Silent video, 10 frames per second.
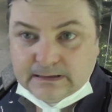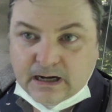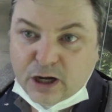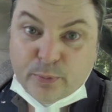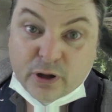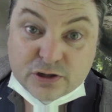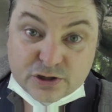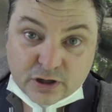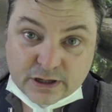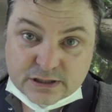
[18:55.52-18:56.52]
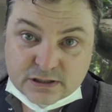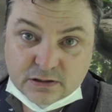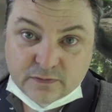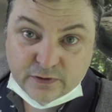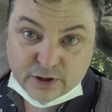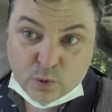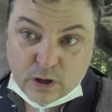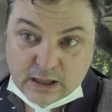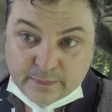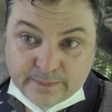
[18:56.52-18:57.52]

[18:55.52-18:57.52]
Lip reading: I apologise for the koala.